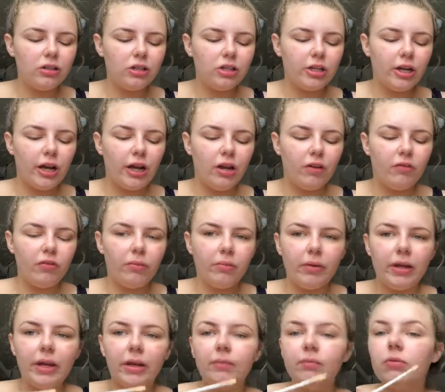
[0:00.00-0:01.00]
shade for
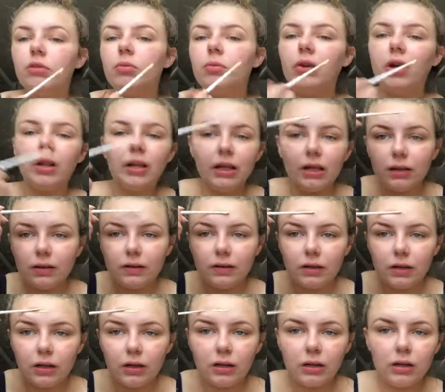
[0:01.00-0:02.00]
me, to be
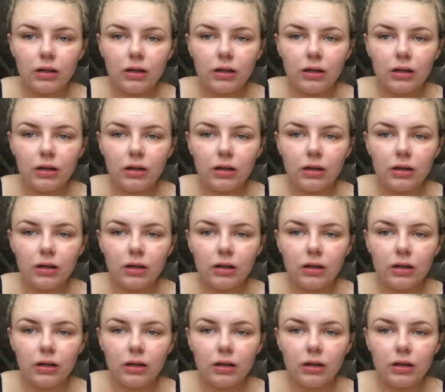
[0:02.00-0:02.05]
honest.